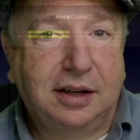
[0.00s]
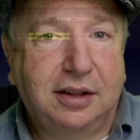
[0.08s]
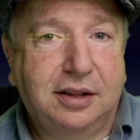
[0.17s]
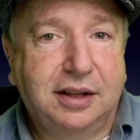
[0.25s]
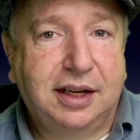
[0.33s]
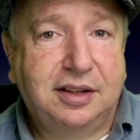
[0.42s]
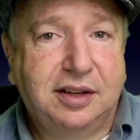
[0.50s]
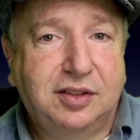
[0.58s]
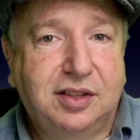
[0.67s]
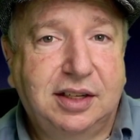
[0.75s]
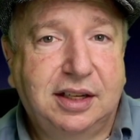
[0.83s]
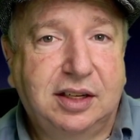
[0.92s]
The
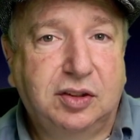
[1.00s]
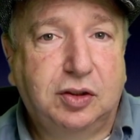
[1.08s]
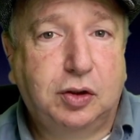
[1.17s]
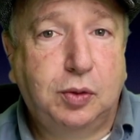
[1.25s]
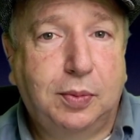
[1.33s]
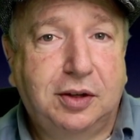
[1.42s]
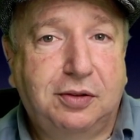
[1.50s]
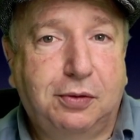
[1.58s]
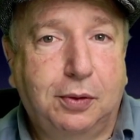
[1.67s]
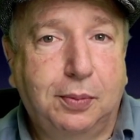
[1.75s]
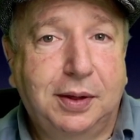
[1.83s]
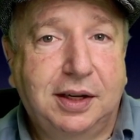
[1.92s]
latency is too much
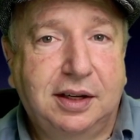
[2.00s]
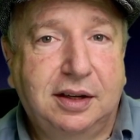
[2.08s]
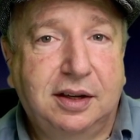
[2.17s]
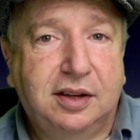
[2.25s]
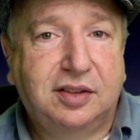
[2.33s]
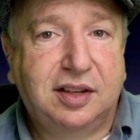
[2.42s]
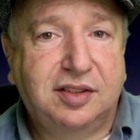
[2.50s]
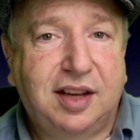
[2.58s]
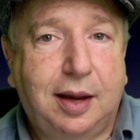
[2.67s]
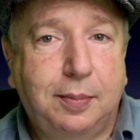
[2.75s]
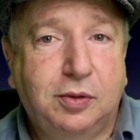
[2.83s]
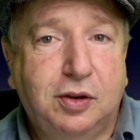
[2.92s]
for me since
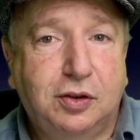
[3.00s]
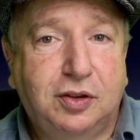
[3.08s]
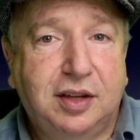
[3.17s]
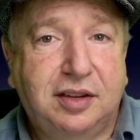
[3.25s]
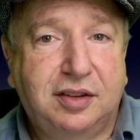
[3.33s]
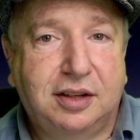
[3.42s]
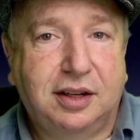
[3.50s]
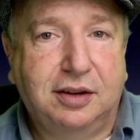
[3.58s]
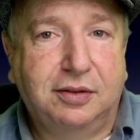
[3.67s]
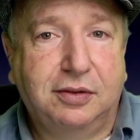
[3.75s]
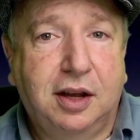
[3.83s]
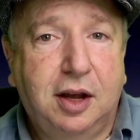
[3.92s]
I'm so
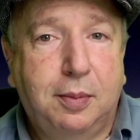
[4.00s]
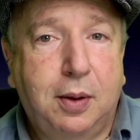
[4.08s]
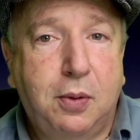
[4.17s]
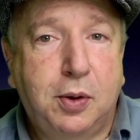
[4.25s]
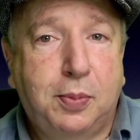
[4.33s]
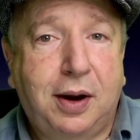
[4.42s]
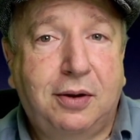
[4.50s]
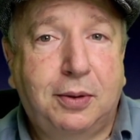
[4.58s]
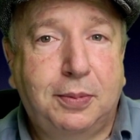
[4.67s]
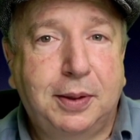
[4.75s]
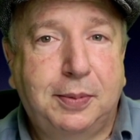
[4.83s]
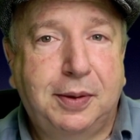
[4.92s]
sensitive, but would
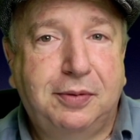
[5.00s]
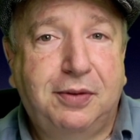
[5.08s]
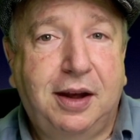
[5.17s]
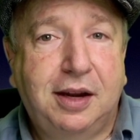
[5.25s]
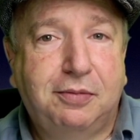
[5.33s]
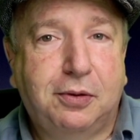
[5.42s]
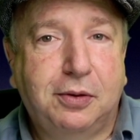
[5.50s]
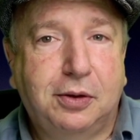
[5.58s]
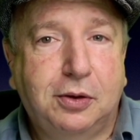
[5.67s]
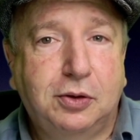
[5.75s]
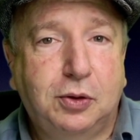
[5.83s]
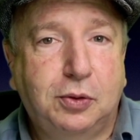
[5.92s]
probably be fine for
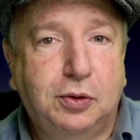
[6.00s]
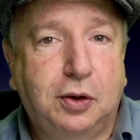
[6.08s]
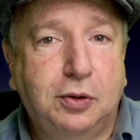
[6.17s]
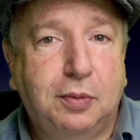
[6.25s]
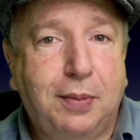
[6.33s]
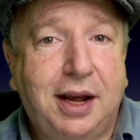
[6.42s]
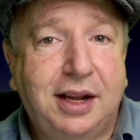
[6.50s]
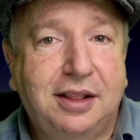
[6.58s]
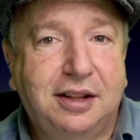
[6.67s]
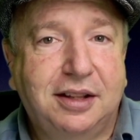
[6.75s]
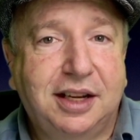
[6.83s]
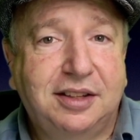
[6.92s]
those who don't mind
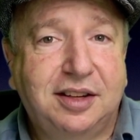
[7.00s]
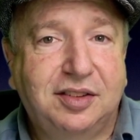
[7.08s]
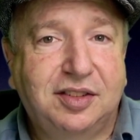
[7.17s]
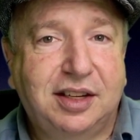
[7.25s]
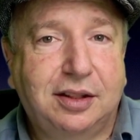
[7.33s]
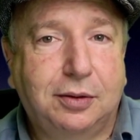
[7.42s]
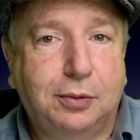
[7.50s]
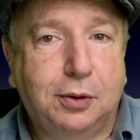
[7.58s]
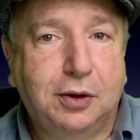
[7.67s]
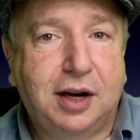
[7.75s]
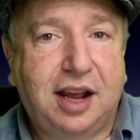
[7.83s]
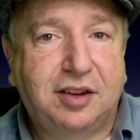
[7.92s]
the latency in the
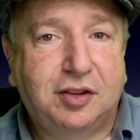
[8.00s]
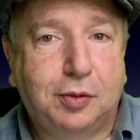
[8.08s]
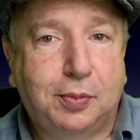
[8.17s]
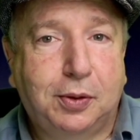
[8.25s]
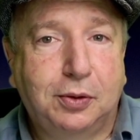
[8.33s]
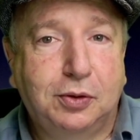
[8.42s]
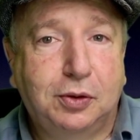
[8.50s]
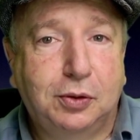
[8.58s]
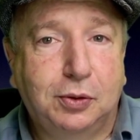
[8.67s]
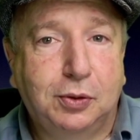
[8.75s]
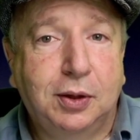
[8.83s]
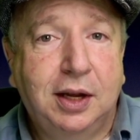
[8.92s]
RØDECaster Pro
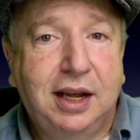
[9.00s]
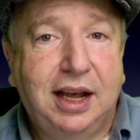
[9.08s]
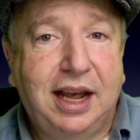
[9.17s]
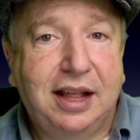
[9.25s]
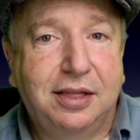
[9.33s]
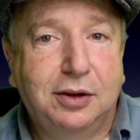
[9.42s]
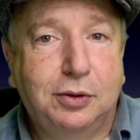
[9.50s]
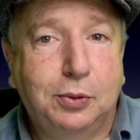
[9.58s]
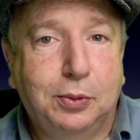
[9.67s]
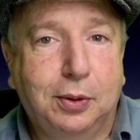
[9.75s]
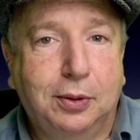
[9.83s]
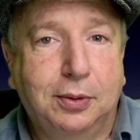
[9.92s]
2 and the
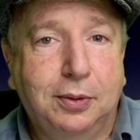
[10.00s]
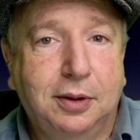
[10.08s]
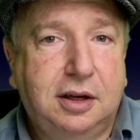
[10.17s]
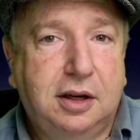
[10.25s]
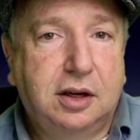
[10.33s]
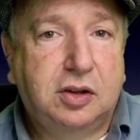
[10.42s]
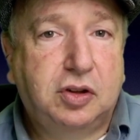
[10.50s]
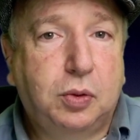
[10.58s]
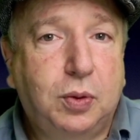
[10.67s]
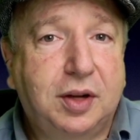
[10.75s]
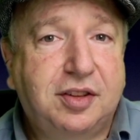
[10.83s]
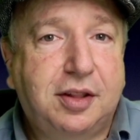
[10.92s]
Duo. So
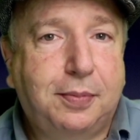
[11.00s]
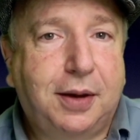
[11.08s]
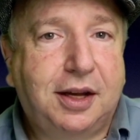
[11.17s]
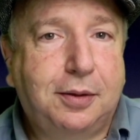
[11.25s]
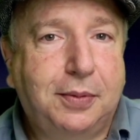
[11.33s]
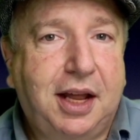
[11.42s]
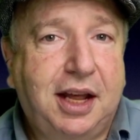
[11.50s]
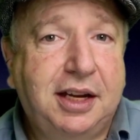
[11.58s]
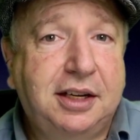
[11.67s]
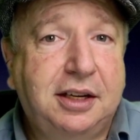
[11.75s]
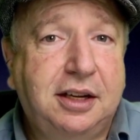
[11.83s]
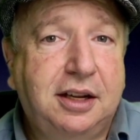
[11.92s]
what's the bottom
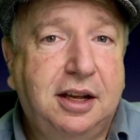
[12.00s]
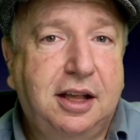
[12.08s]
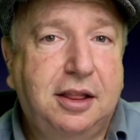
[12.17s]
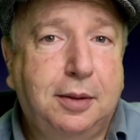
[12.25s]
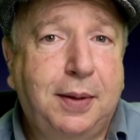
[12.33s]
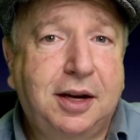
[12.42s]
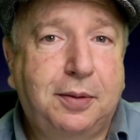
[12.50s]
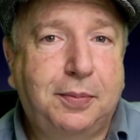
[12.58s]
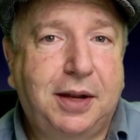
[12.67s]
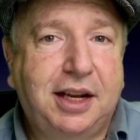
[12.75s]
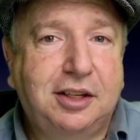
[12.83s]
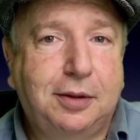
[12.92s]
line? The bottom
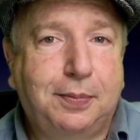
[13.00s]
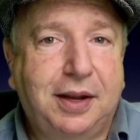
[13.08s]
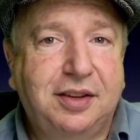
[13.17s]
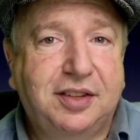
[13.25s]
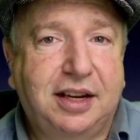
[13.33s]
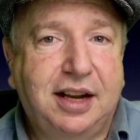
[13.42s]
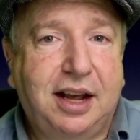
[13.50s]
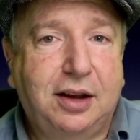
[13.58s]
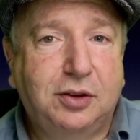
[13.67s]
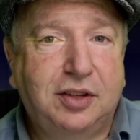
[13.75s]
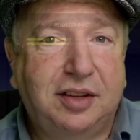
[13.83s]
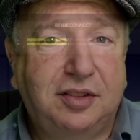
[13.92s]
line depends on how
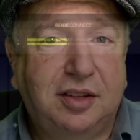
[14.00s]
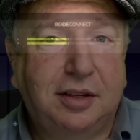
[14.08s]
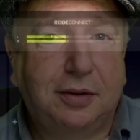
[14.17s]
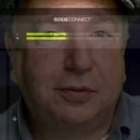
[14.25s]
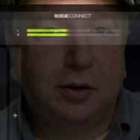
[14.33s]
sensitive to